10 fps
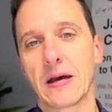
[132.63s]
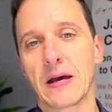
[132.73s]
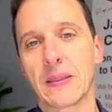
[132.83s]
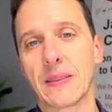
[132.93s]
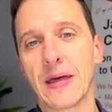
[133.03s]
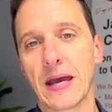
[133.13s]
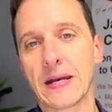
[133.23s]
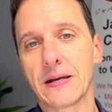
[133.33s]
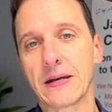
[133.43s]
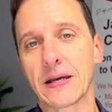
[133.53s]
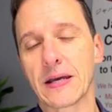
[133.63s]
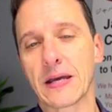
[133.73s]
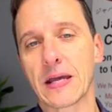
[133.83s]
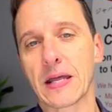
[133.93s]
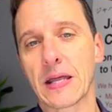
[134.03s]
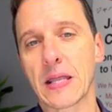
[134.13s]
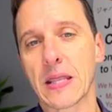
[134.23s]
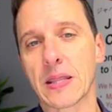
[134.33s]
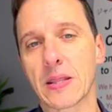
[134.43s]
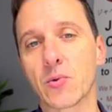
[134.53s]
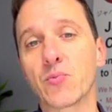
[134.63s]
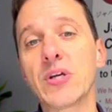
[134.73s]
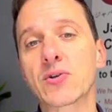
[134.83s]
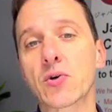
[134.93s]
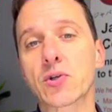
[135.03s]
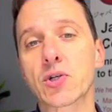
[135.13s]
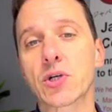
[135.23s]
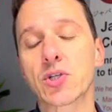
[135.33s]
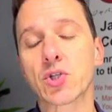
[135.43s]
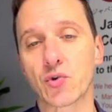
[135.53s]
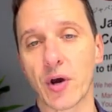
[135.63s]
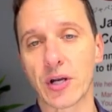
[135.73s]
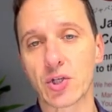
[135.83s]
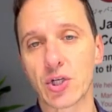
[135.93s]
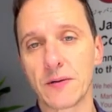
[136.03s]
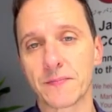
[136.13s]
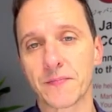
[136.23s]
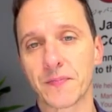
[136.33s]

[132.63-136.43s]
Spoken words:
Then the research strategy,